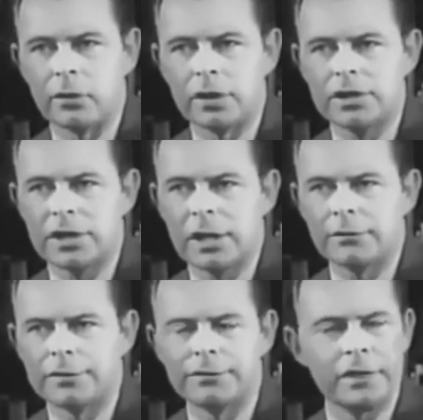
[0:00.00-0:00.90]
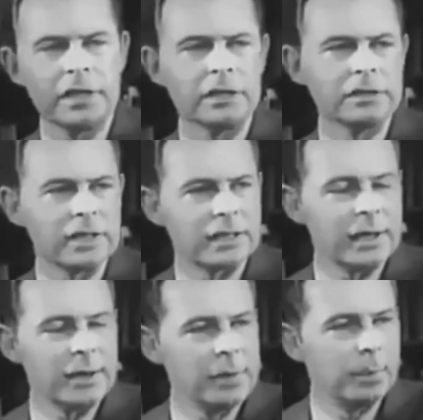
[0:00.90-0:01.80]
every forest, every
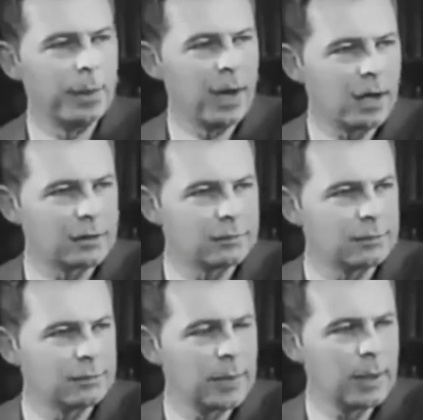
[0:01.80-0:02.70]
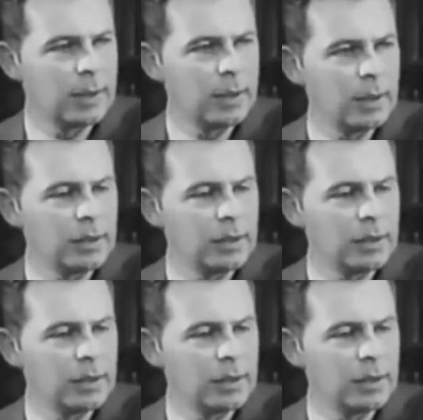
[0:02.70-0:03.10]
field, and every barn.